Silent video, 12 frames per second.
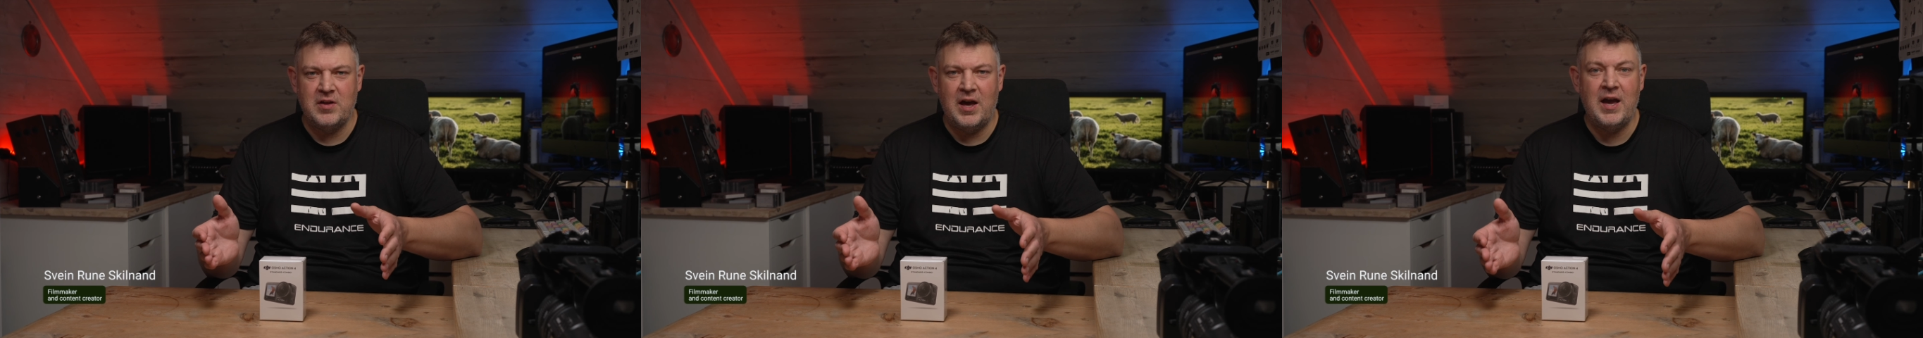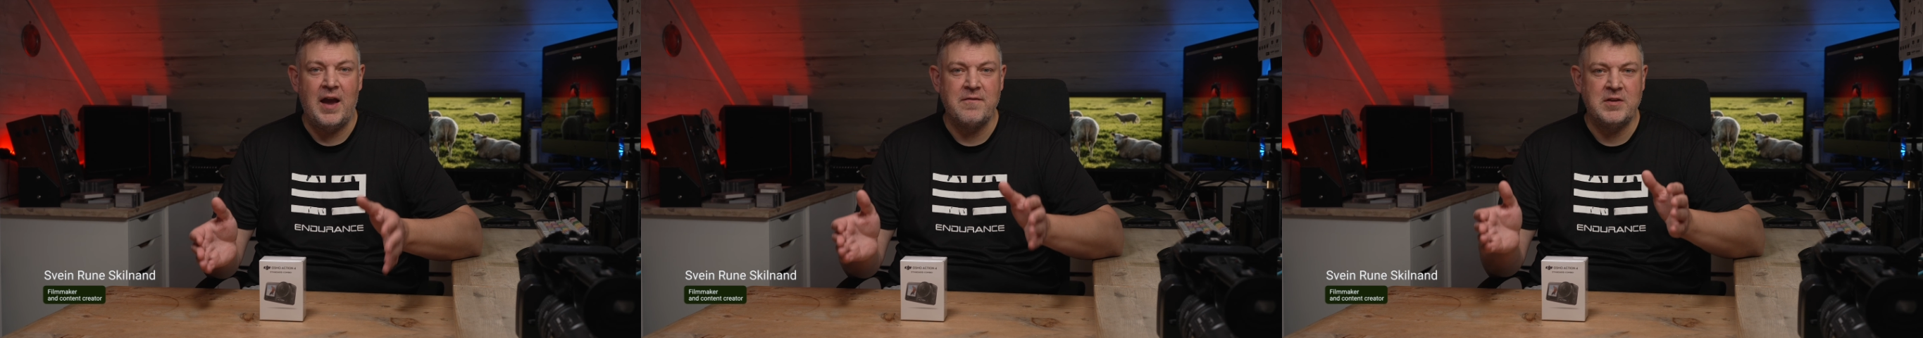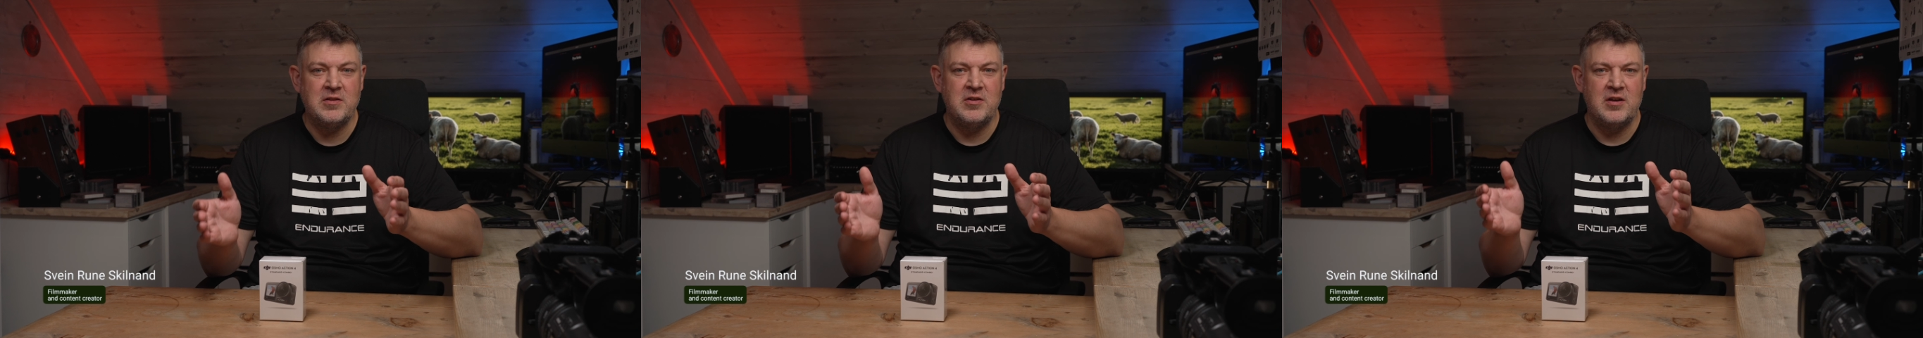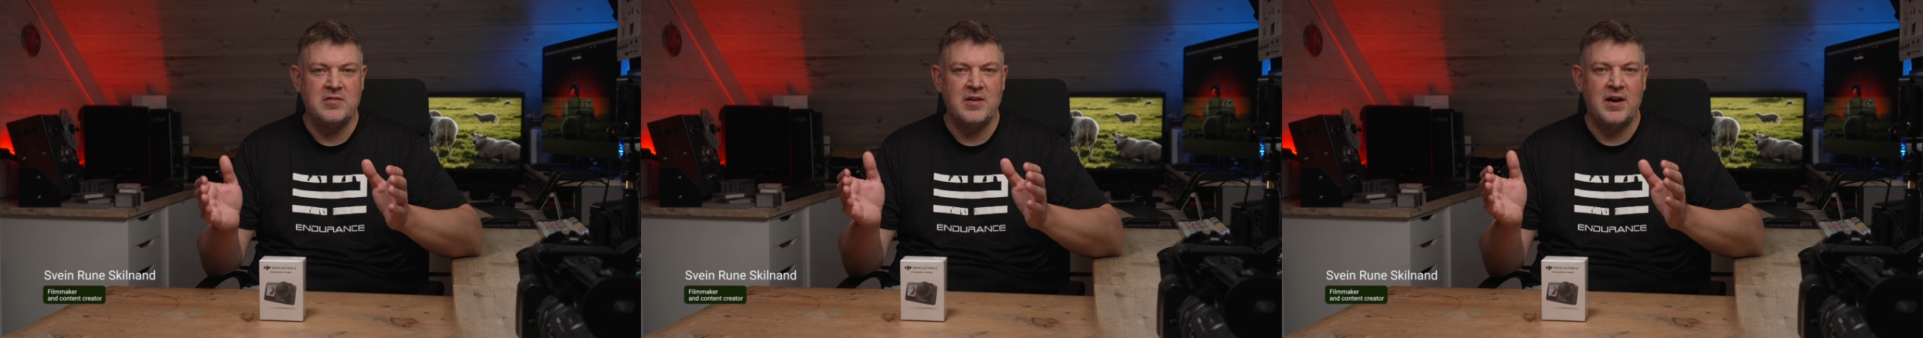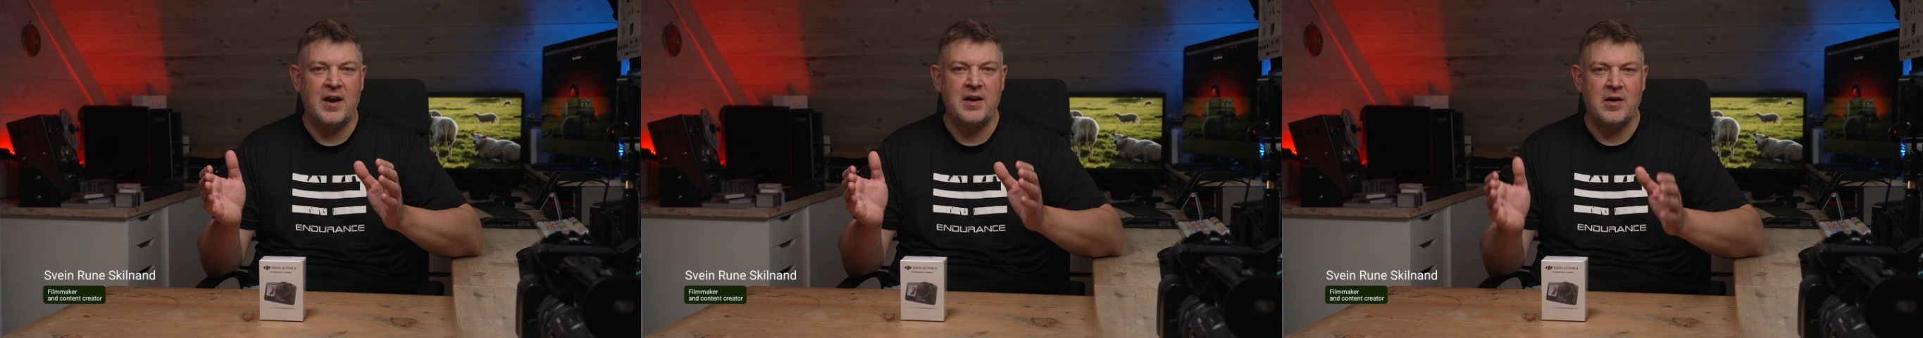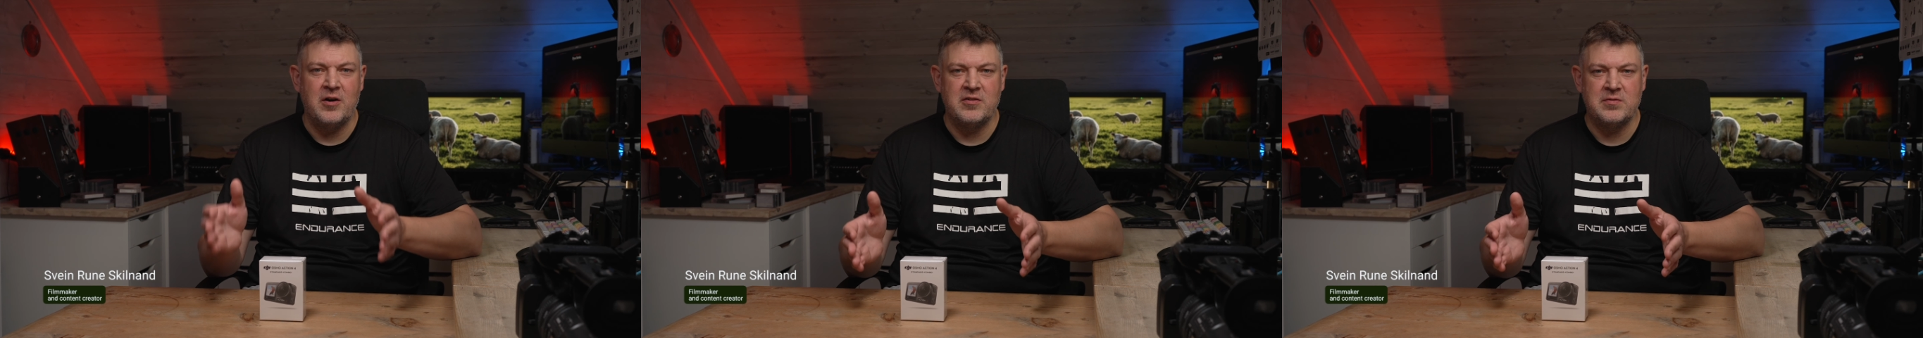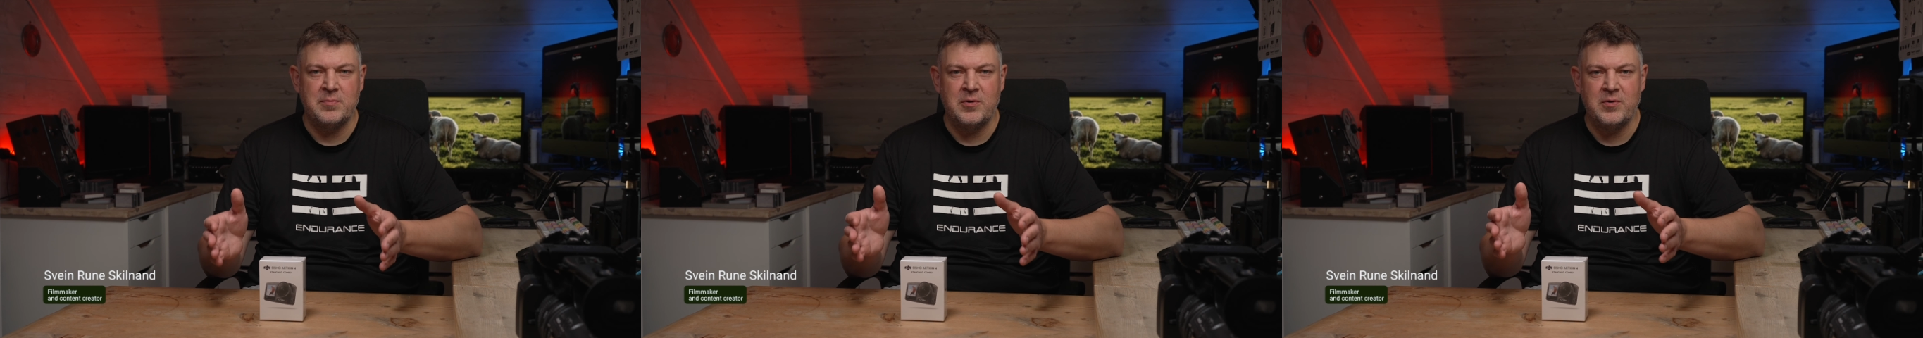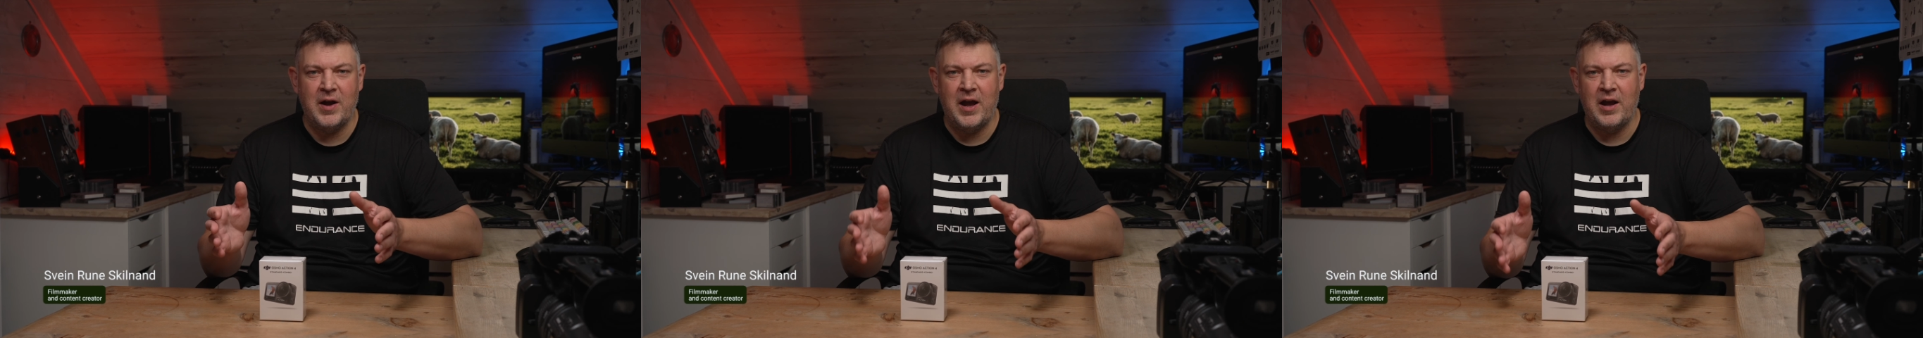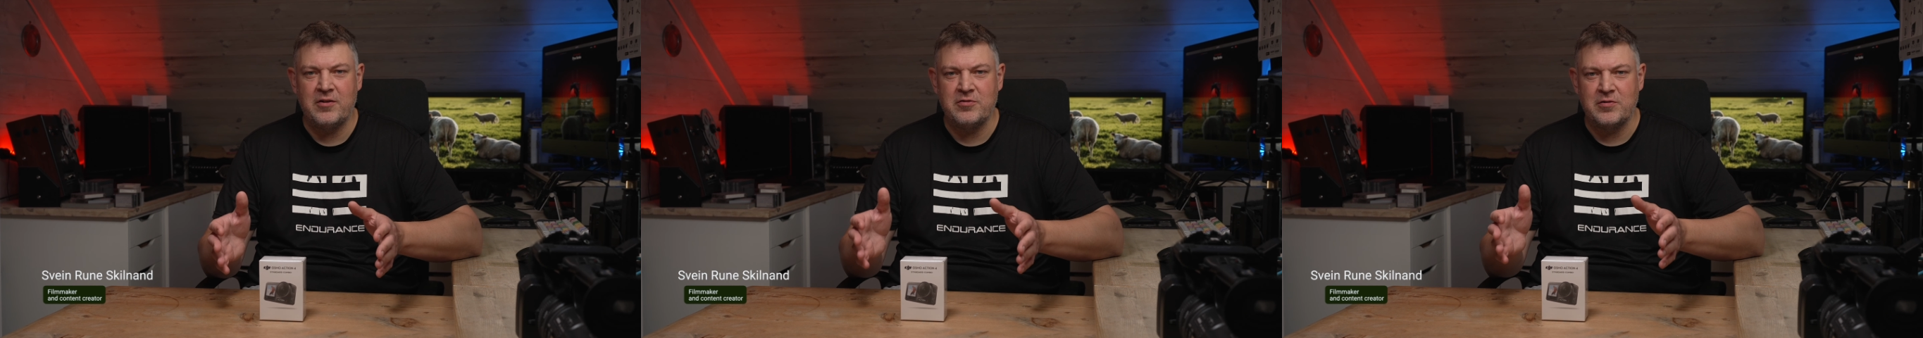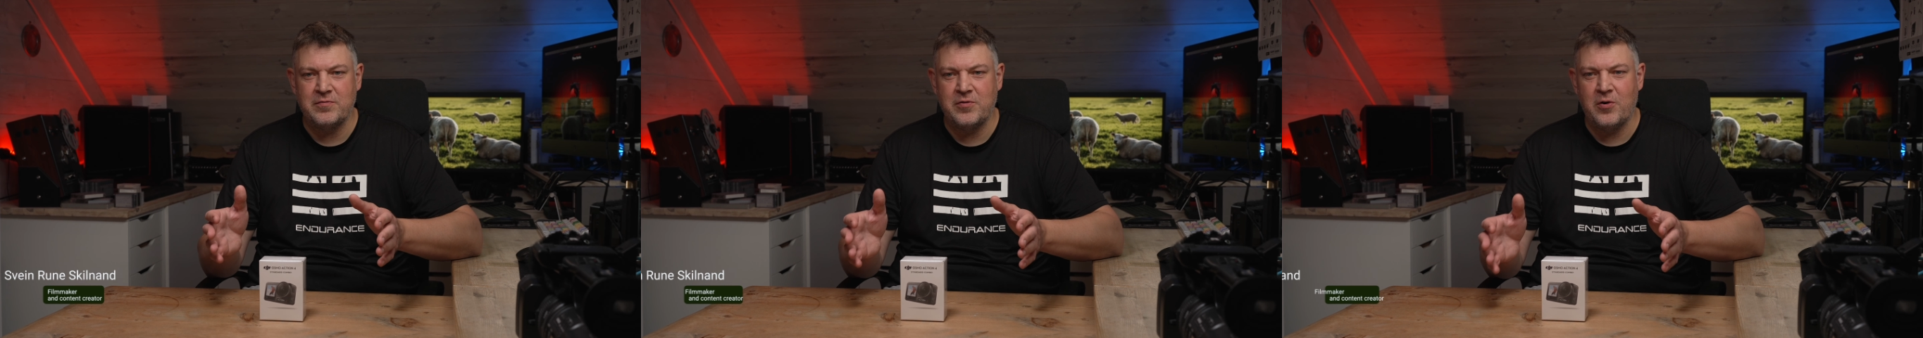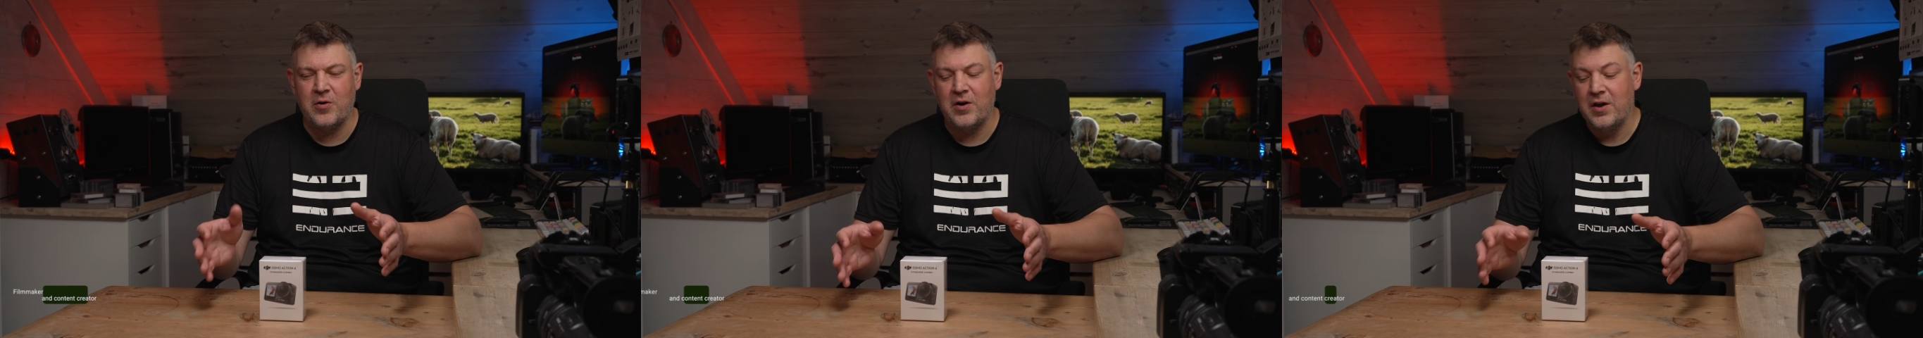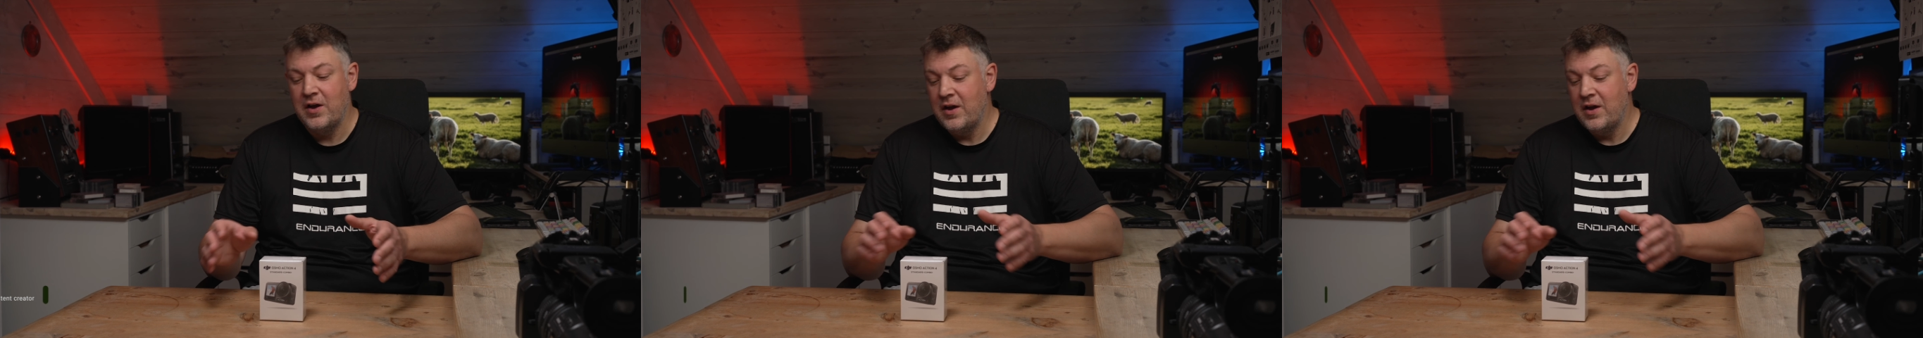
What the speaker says: I have the DJI Osmo Action 4.